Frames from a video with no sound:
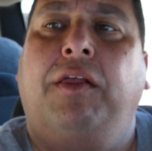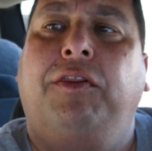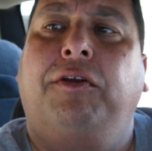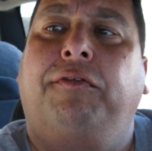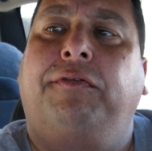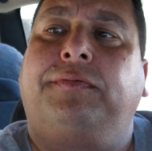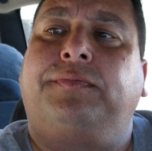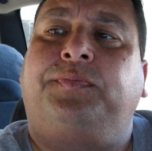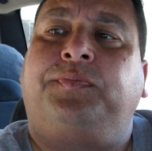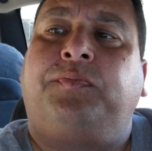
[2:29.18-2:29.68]

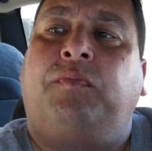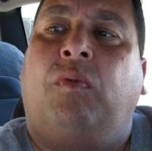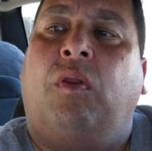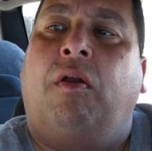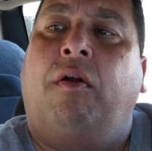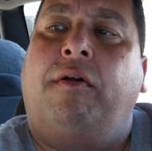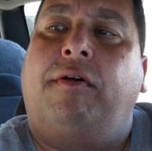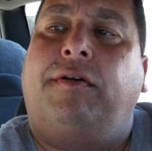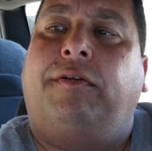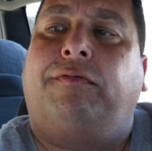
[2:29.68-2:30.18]
The
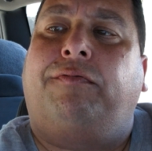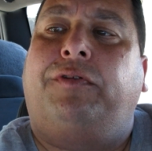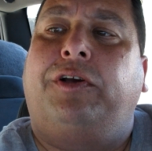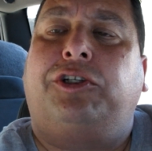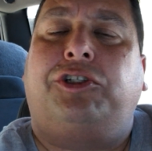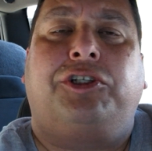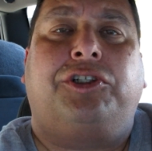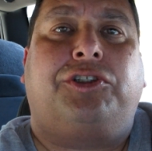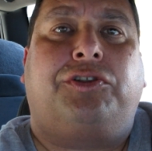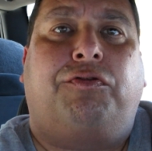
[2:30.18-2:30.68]

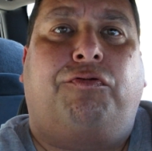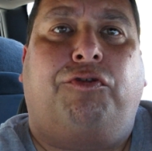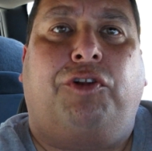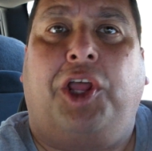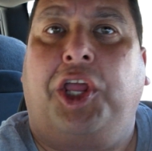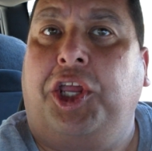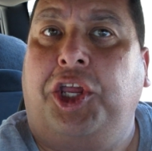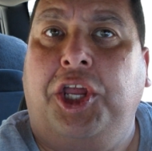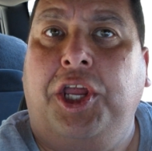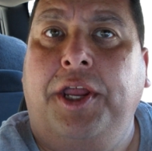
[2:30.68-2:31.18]
fish is
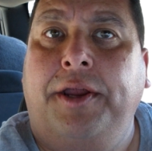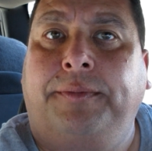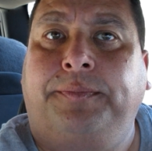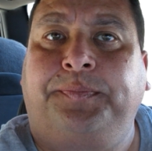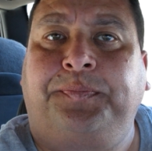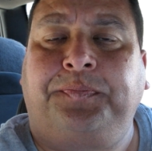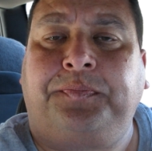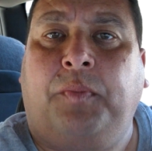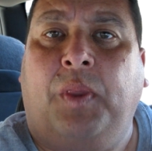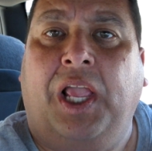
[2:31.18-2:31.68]
flaky.
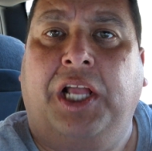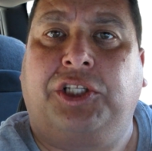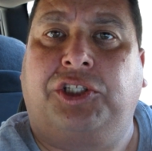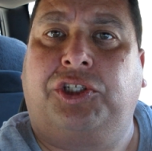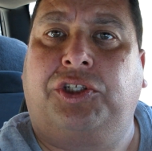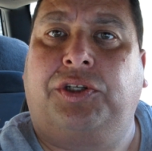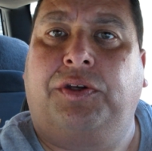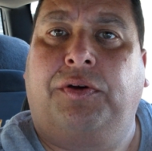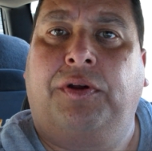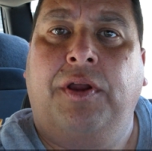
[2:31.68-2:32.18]

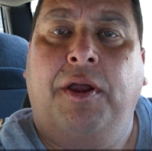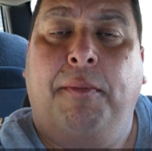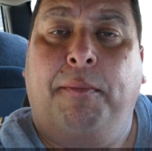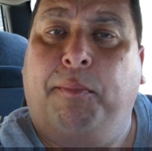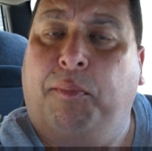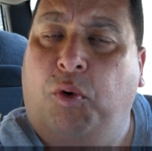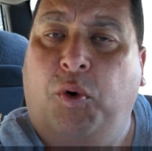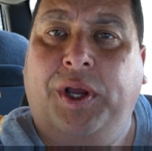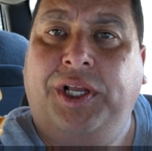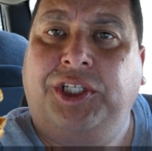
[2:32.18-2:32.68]
It's
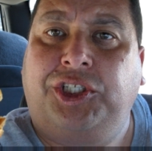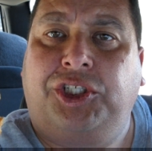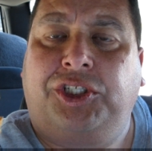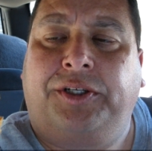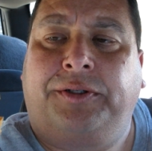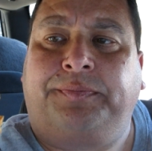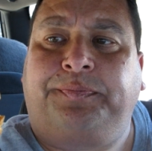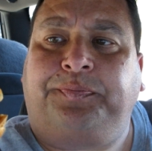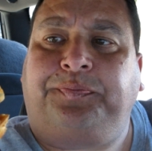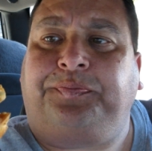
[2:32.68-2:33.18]

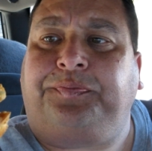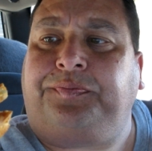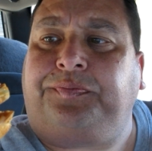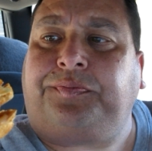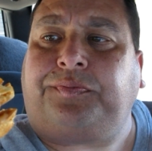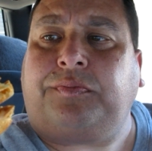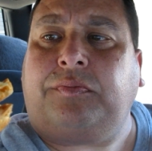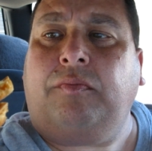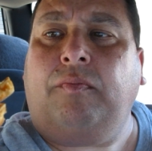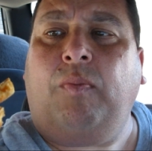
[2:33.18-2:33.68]
moist.
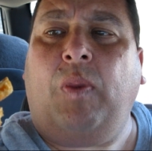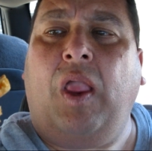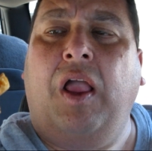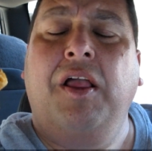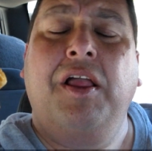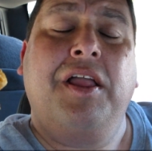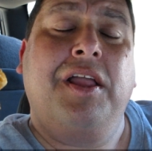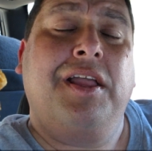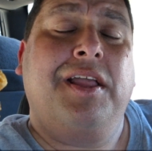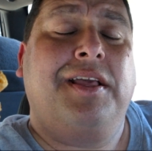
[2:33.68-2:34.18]

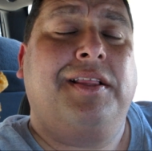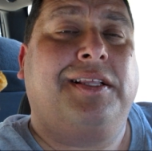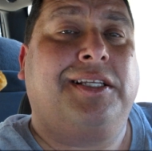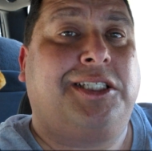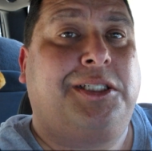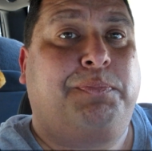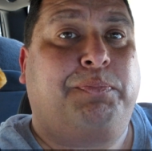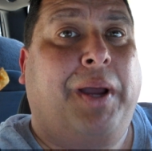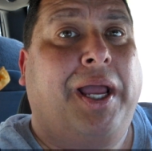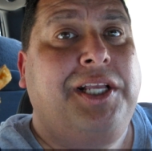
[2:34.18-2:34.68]

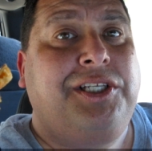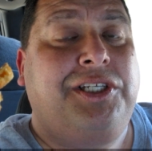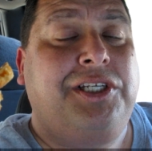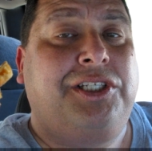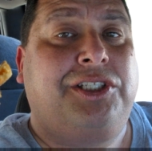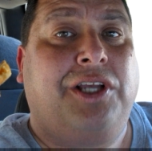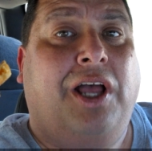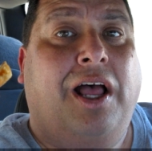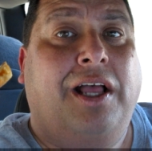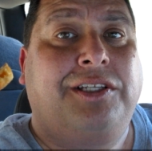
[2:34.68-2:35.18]
The
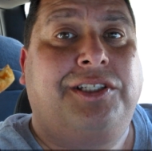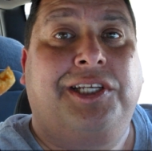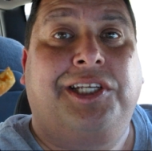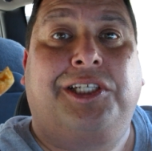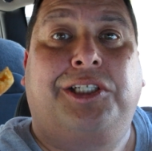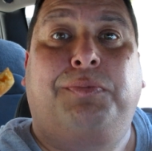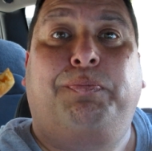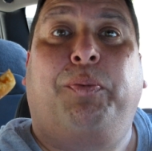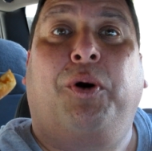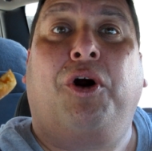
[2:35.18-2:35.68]
spicy sauce
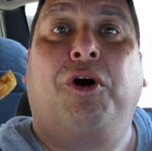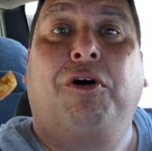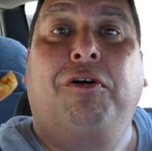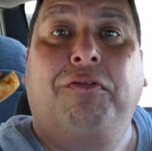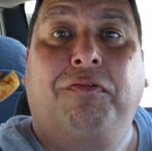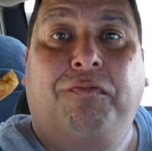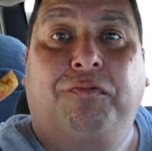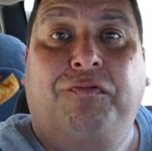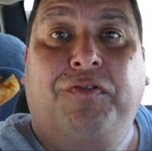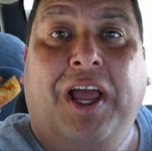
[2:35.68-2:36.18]
is
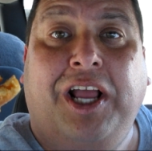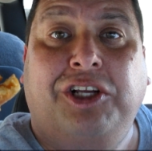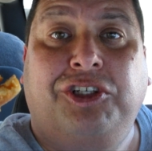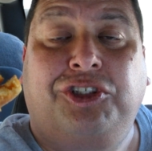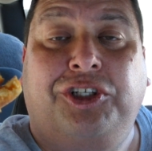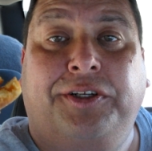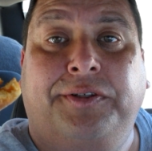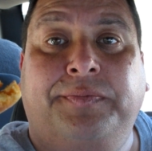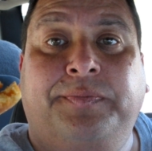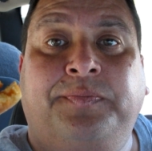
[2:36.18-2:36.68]

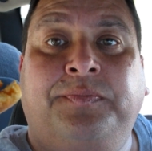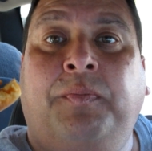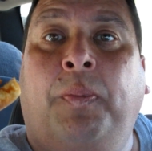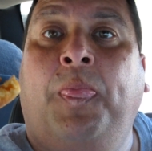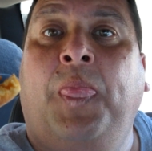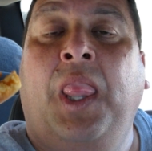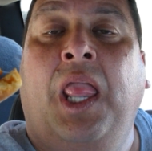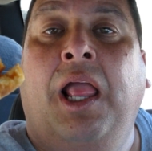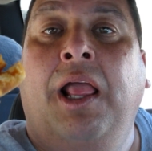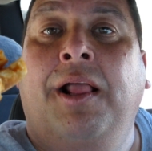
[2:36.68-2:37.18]
perfection.
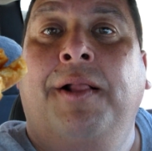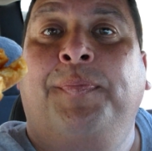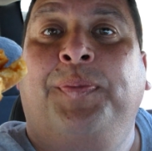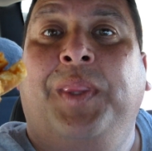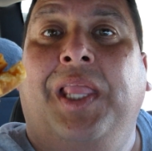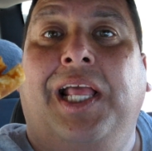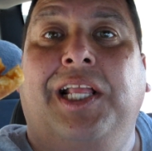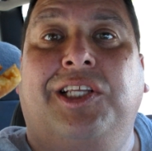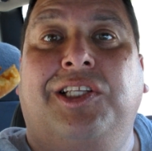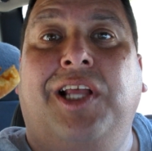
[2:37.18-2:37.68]

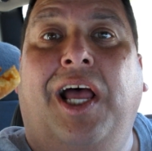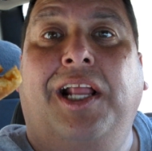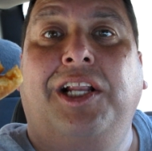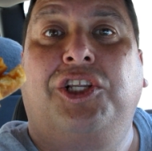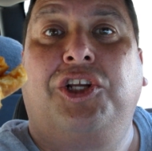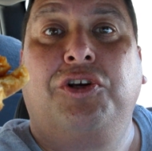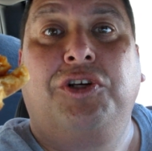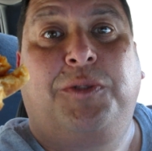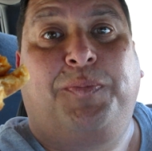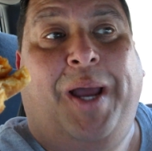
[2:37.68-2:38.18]
It's
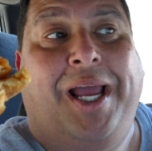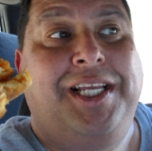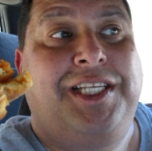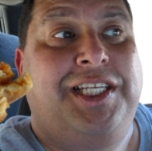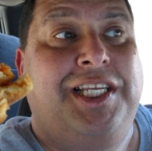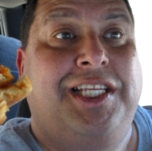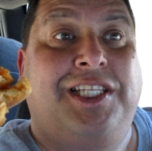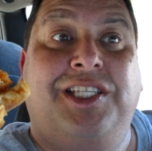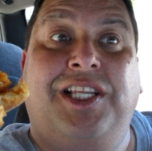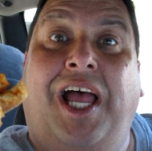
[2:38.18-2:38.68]
not too
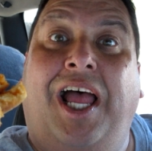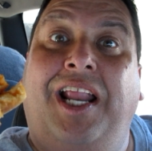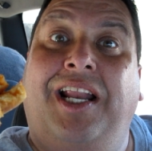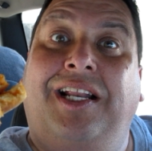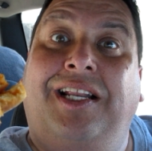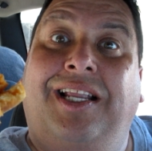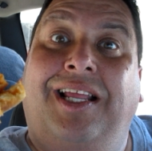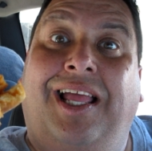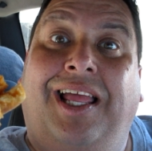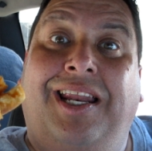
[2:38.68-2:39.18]
spicy. It's not.
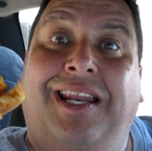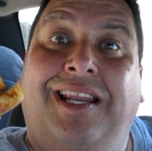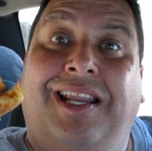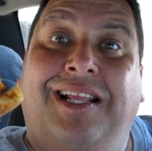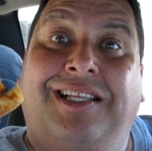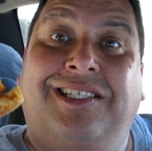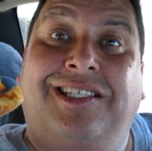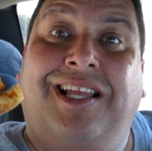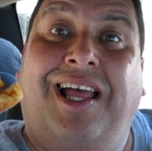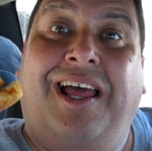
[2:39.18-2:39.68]

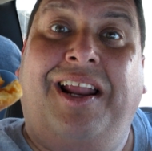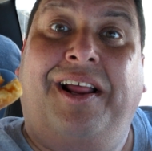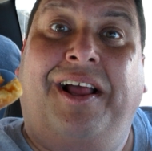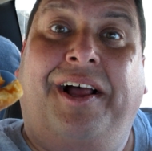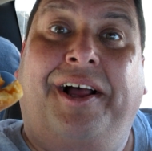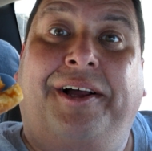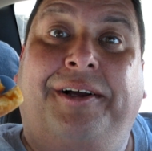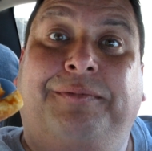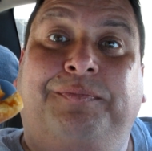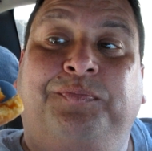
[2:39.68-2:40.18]
It's not
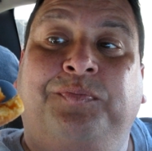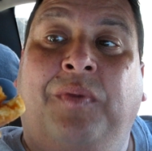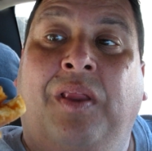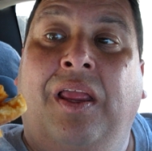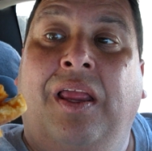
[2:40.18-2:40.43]
uh,